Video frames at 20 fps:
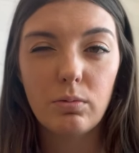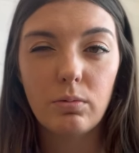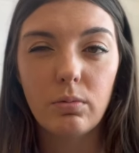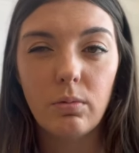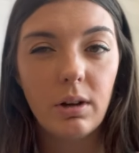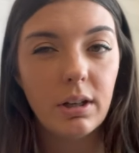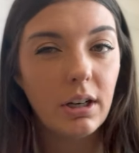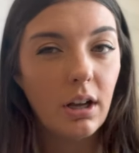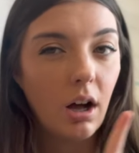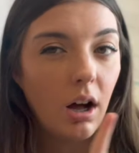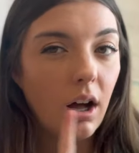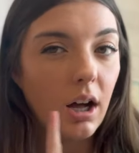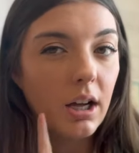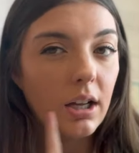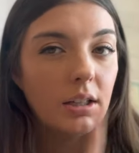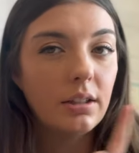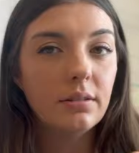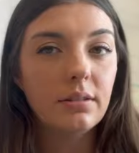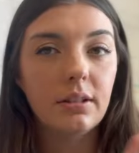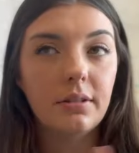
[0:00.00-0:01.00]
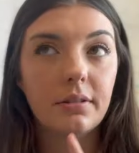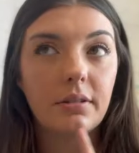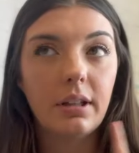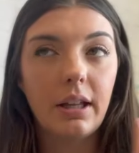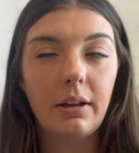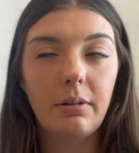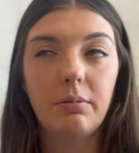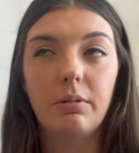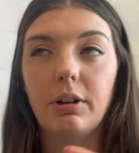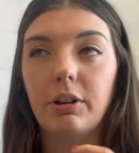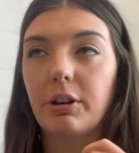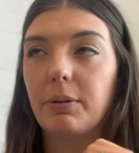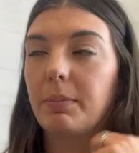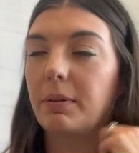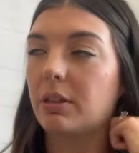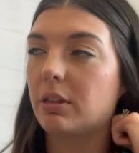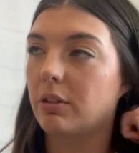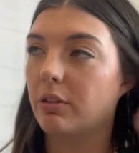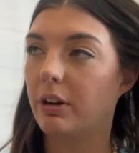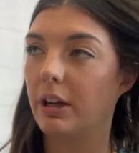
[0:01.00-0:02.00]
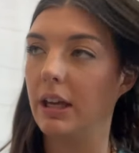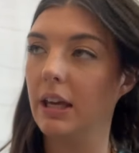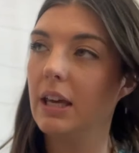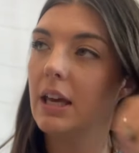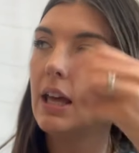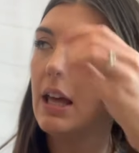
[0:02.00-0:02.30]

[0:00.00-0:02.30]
odd, like one group of 3.